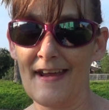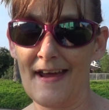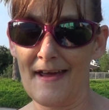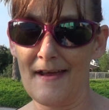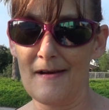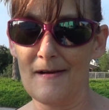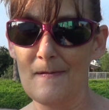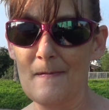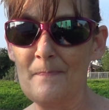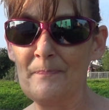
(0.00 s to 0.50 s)

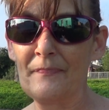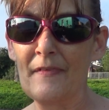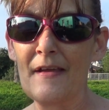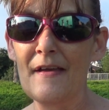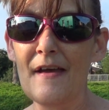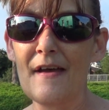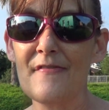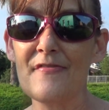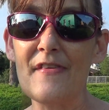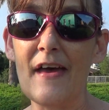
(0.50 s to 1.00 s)
yet.
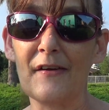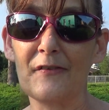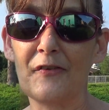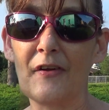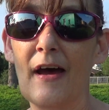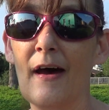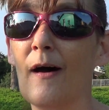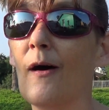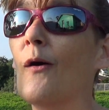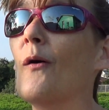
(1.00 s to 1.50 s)
That's
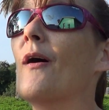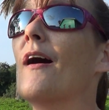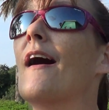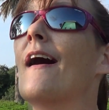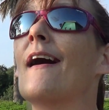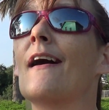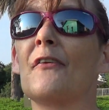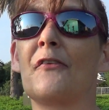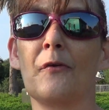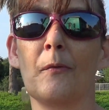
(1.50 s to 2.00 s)
how
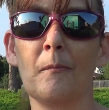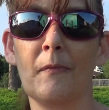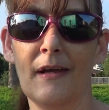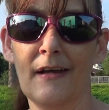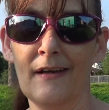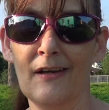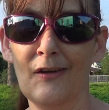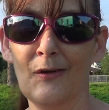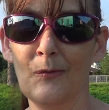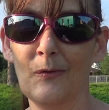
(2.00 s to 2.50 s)
awesome
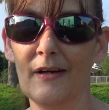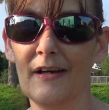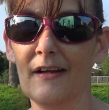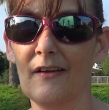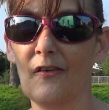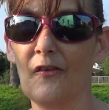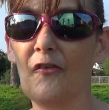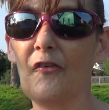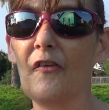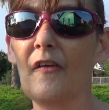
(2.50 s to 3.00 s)
and new it
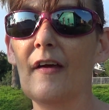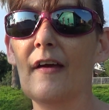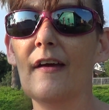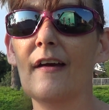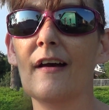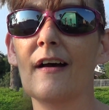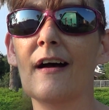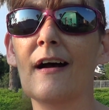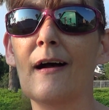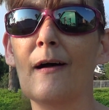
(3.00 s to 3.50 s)
is.
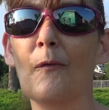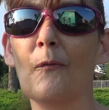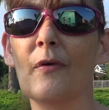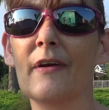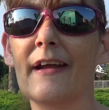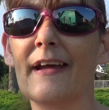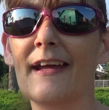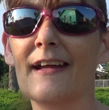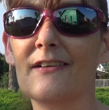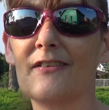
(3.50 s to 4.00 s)
Uh,
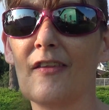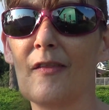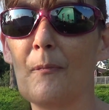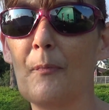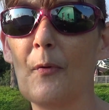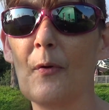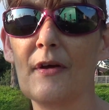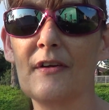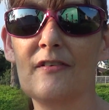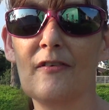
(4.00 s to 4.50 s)
when I get to the
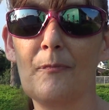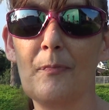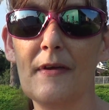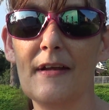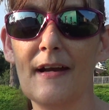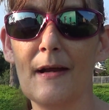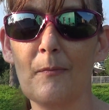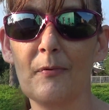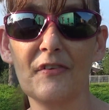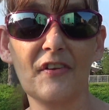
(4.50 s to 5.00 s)
point of
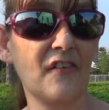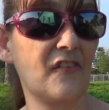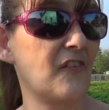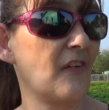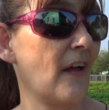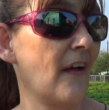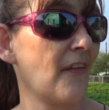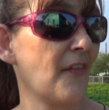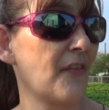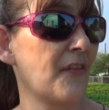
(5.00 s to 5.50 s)
being able to
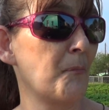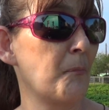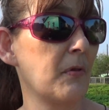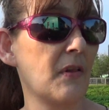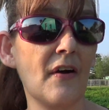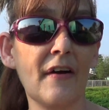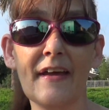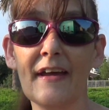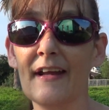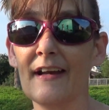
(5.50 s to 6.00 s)
sell the
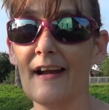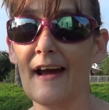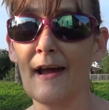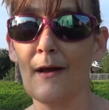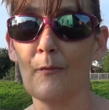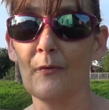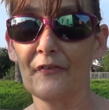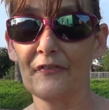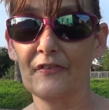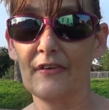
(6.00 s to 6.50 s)
plugin,
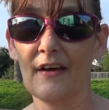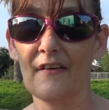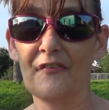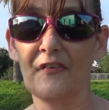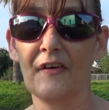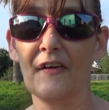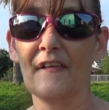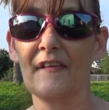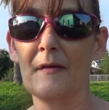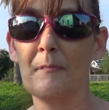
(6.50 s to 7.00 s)
I will
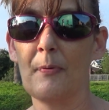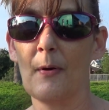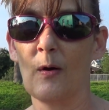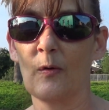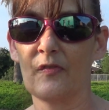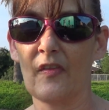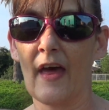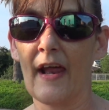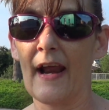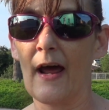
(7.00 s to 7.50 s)
definitely
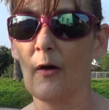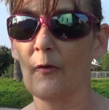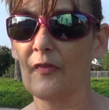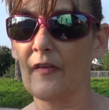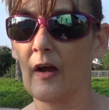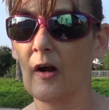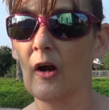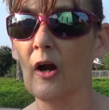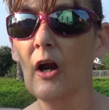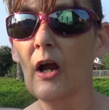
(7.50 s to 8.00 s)
poke that out
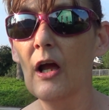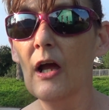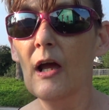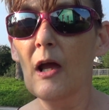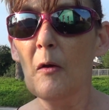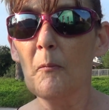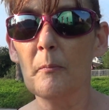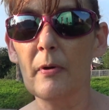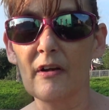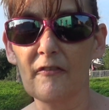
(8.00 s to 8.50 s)
there.
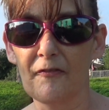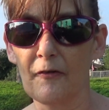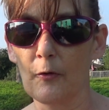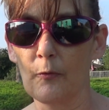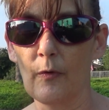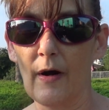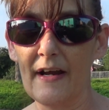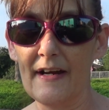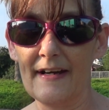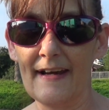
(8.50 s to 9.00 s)
But for
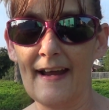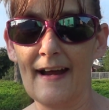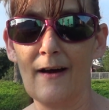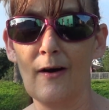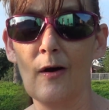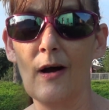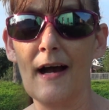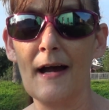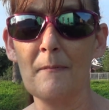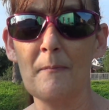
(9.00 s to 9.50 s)
right
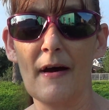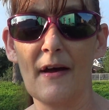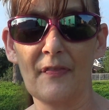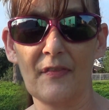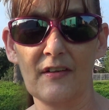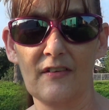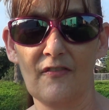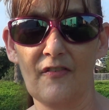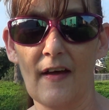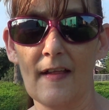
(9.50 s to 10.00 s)
now, I bought
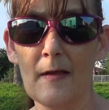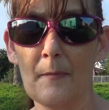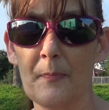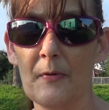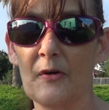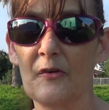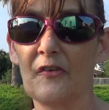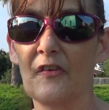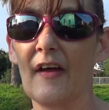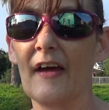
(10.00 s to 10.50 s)
the
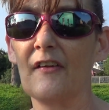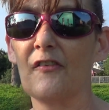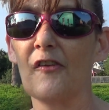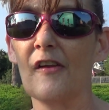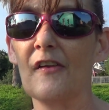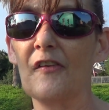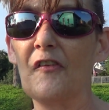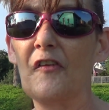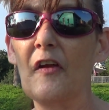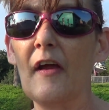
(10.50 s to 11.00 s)
developer's
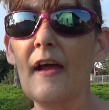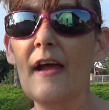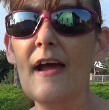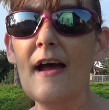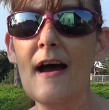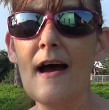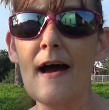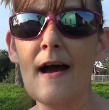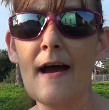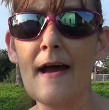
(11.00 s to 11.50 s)
license.
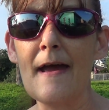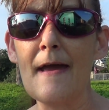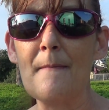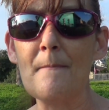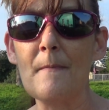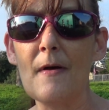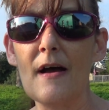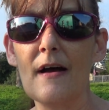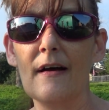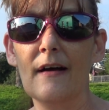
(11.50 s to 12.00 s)

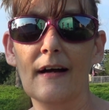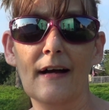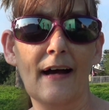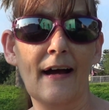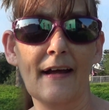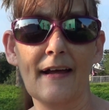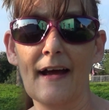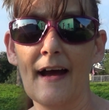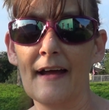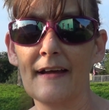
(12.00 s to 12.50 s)
I'm
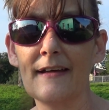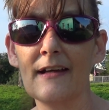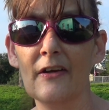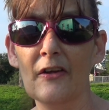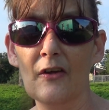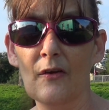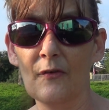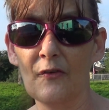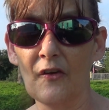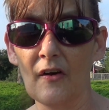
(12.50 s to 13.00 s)
I, I
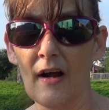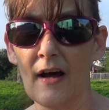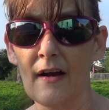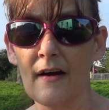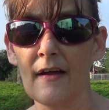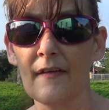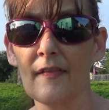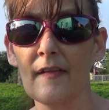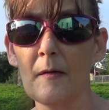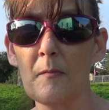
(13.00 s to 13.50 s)
can use it
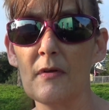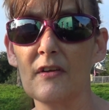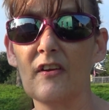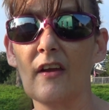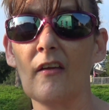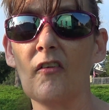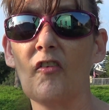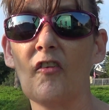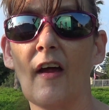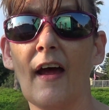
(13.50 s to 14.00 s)
on
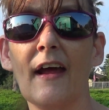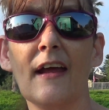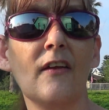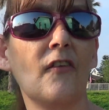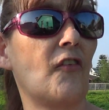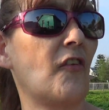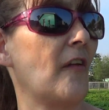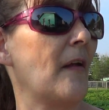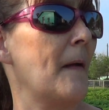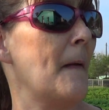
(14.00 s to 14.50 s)
unlimited
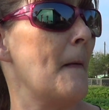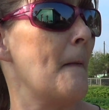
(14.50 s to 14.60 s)
sites